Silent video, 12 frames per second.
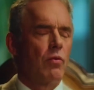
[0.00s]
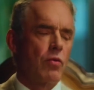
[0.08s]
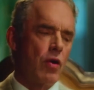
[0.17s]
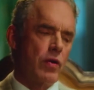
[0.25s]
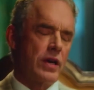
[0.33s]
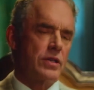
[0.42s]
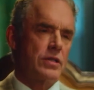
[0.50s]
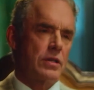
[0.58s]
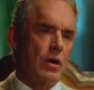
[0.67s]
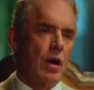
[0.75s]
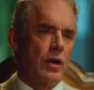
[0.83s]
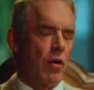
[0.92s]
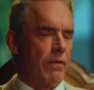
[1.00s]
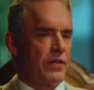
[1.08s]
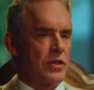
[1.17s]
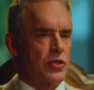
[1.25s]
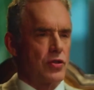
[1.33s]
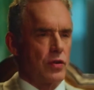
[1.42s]
Rogan's an
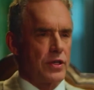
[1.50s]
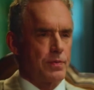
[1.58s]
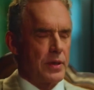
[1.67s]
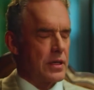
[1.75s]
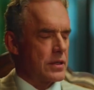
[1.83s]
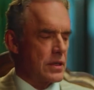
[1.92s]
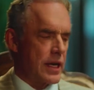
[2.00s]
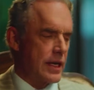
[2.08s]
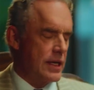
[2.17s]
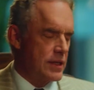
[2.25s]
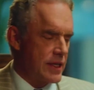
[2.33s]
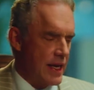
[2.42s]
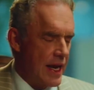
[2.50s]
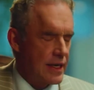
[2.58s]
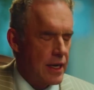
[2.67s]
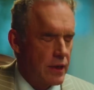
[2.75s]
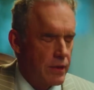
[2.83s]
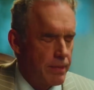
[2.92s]
obvious choice because like he's the
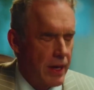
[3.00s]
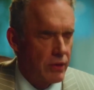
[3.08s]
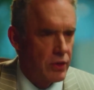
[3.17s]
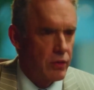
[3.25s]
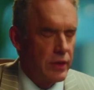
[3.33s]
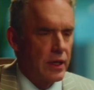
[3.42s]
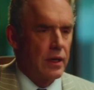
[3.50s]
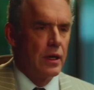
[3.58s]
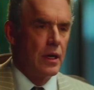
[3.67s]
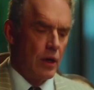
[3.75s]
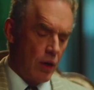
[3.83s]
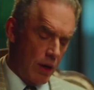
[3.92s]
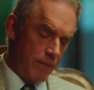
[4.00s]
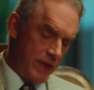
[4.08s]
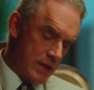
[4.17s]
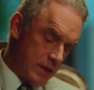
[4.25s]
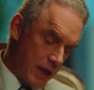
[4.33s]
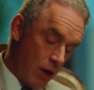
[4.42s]
800-pound gorilla,
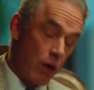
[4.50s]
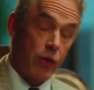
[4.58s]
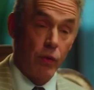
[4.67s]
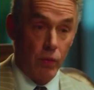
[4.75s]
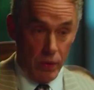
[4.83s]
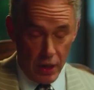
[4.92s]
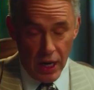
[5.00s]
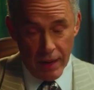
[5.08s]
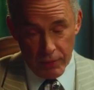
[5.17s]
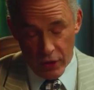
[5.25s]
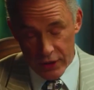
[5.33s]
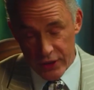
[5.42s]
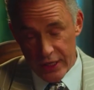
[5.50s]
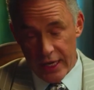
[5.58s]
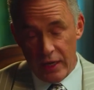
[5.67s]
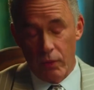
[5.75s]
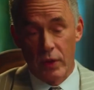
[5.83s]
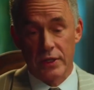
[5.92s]
obviously. Although I'm not
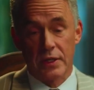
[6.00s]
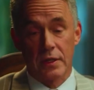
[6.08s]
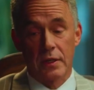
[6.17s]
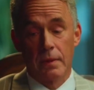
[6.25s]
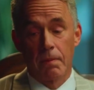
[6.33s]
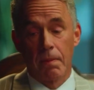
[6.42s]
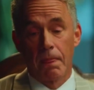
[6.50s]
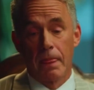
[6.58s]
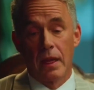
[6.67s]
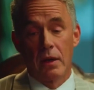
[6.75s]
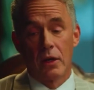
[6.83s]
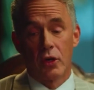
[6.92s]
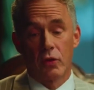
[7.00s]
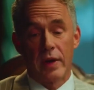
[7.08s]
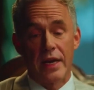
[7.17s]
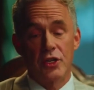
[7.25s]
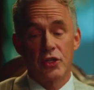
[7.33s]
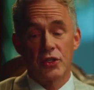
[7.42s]
saying it wasn't
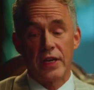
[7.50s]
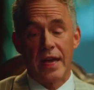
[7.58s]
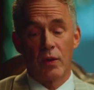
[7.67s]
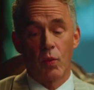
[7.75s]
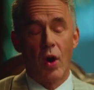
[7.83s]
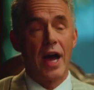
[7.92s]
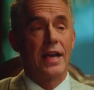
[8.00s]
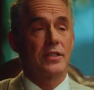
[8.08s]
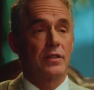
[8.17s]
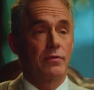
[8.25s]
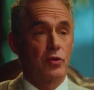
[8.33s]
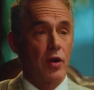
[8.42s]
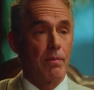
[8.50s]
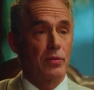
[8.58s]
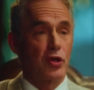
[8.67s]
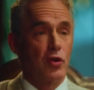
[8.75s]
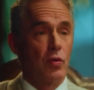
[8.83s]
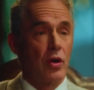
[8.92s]
courageous and wise of Trump
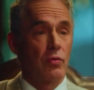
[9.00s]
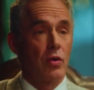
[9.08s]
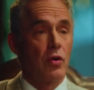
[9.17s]
to go on